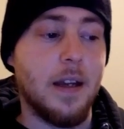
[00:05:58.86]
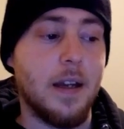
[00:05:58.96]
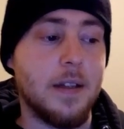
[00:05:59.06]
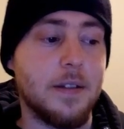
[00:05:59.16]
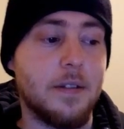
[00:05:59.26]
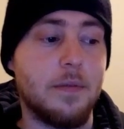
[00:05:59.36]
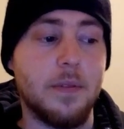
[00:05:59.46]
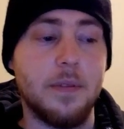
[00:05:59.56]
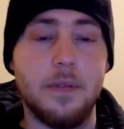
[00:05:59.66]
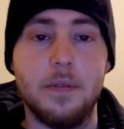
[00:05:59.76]
And
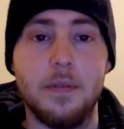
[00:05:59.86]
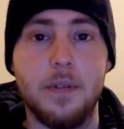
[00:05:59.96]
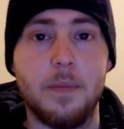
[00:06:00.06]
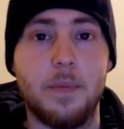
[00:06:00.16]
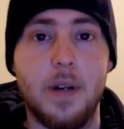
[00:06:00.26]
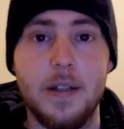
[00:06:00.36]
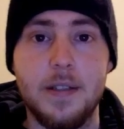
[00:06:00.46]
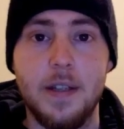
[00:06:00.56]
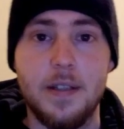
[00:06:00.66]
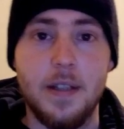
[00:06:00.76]
through the
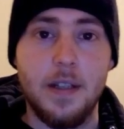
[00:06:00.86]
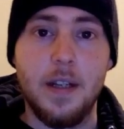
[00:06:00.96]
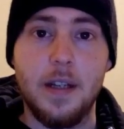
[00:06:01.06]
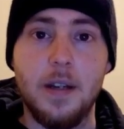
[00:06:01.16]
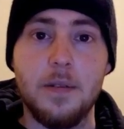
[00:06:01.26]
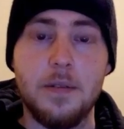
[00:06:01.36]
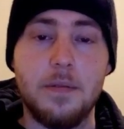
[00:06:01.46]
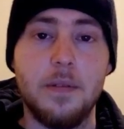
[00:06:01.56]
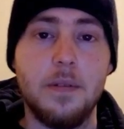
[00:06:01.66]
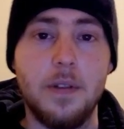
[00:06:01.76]
processing that it
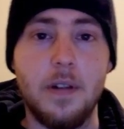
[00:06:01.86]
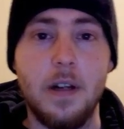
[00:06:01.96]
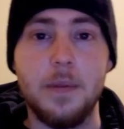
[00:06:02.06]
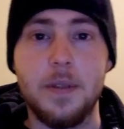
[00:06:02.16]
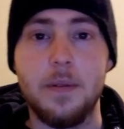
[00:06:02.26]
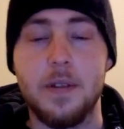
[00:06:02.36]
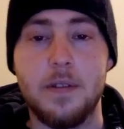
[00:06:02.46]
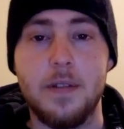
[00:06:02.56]
goes through, they're able to